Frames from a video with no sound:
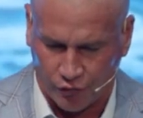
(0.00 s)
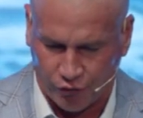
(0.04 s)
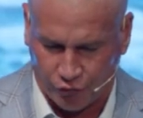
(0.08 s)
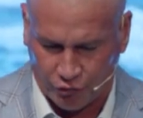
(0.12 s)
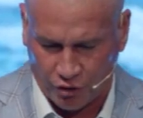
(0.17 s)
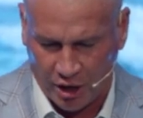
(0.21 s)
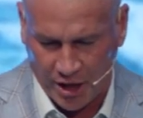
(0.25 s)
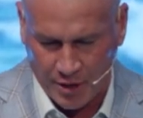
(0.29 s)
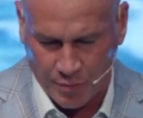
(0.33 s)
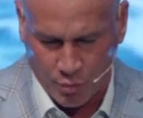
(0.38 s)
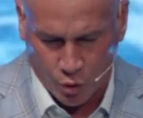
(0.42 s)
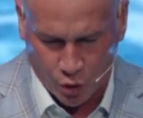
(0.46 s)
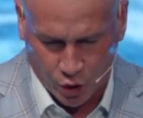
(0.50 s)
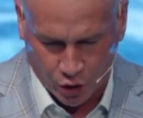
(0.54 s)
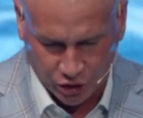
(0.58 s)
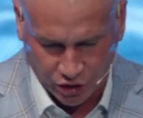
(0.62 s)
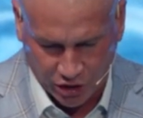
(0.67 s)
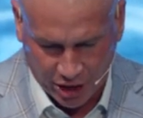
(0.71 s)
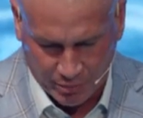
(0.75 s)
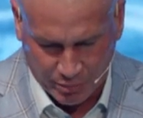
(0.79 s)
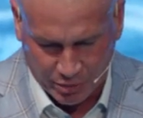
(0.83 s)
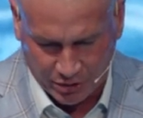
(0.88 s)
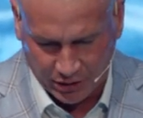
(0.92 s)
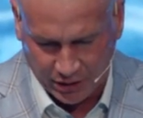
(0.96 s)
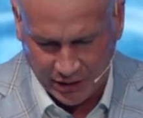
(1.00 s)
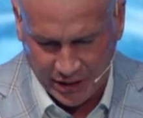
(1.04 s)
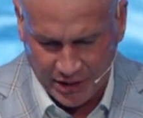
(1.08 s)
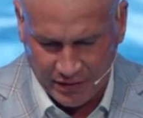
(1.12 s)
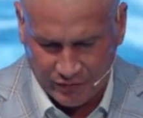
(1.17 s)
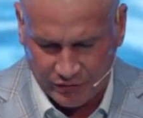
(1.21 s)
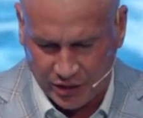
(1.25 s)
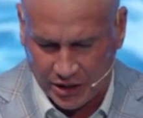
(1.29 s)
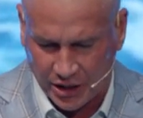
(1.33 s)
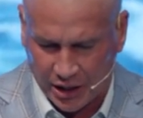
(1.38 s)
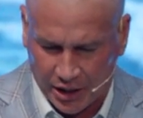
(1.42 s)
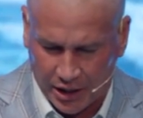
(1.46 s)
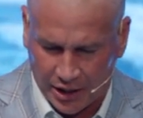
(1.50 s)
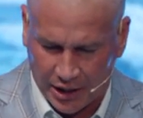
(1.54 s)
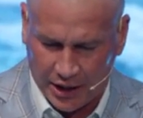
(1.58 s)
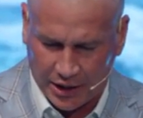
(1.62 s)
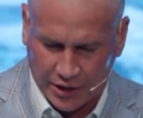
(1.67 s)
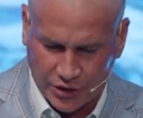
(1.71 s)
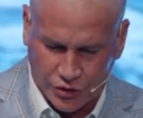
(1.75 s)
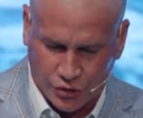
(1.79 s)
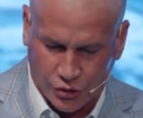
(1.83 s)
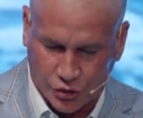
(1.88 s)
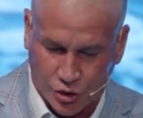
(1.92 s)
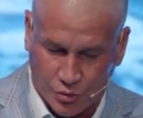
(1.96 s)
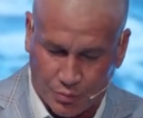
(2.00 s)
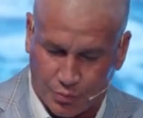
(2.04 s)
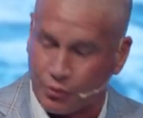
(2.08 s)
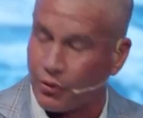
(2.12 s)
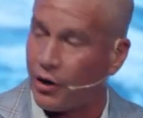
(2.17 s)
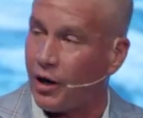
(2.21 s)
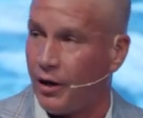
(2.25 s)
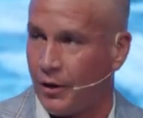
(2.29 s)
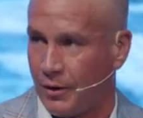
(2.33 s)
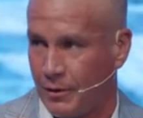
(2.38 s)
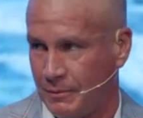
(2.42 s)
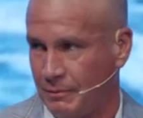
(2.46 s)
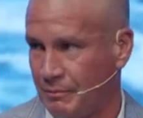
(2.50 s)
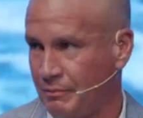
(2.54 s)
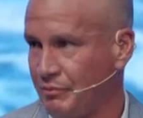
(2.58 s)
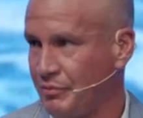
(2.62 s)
framework that believed God answers prayer.